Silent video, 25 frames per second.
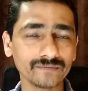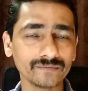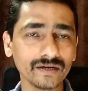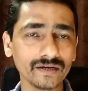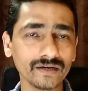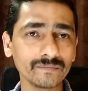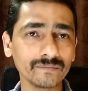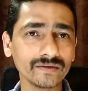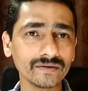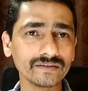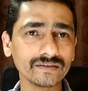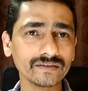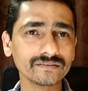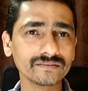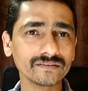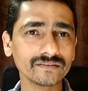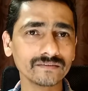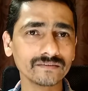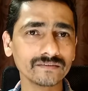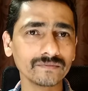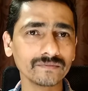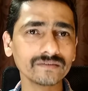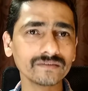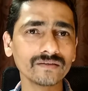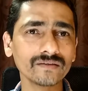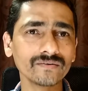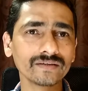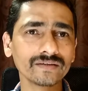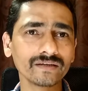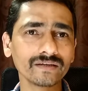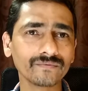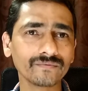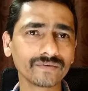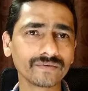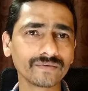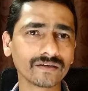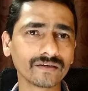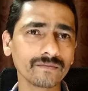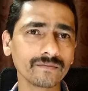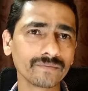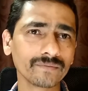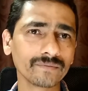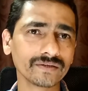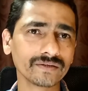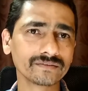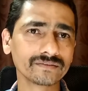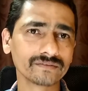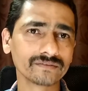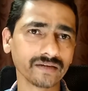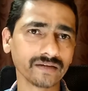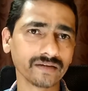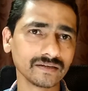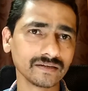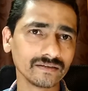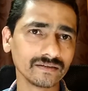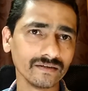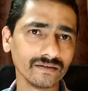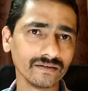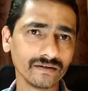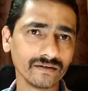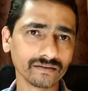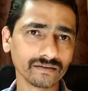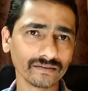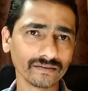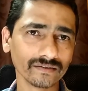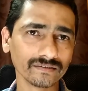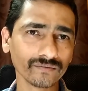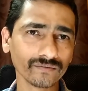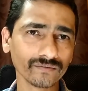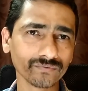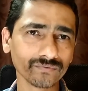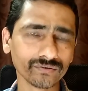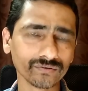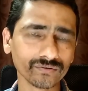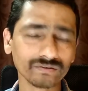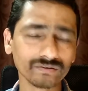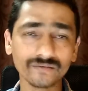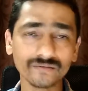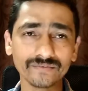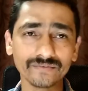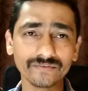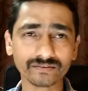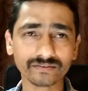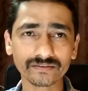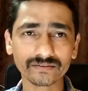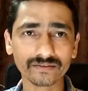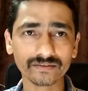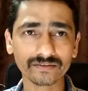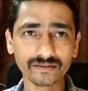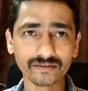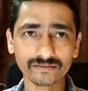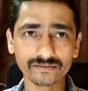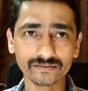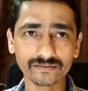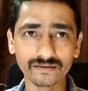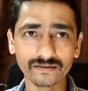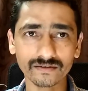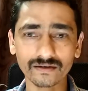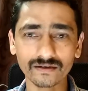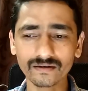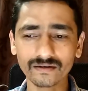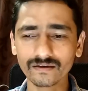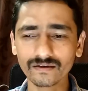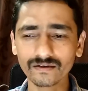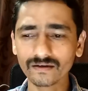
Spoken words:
Biometrics, nothing but they will take a fingerprints, retina photograph, etc, etc.